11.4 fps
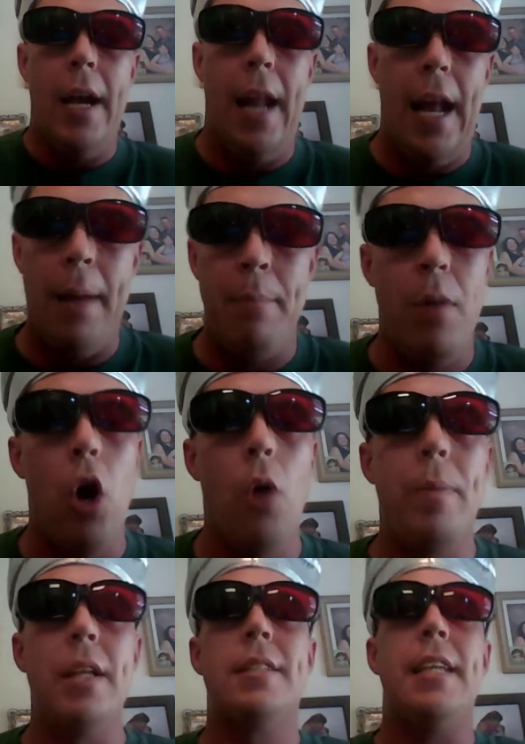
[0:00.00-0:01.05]
And I'm
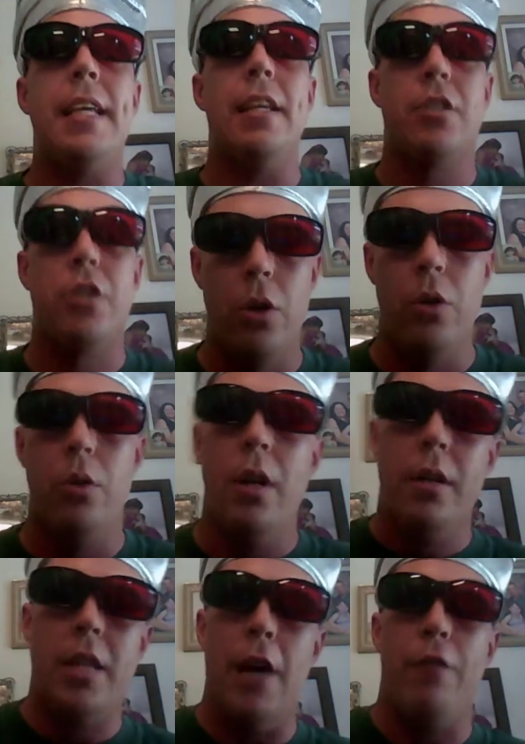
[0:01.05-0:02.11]
hoping to see you soon.
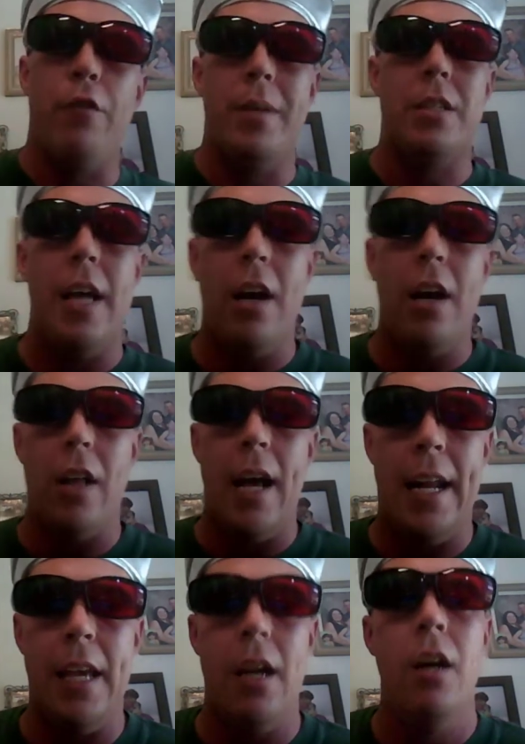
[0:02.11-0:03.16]
Definitely miss the hell
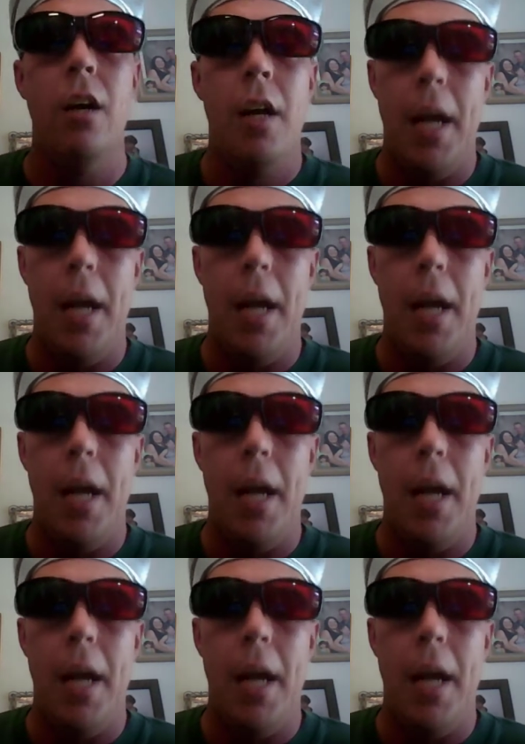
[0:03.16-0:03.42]
out of you.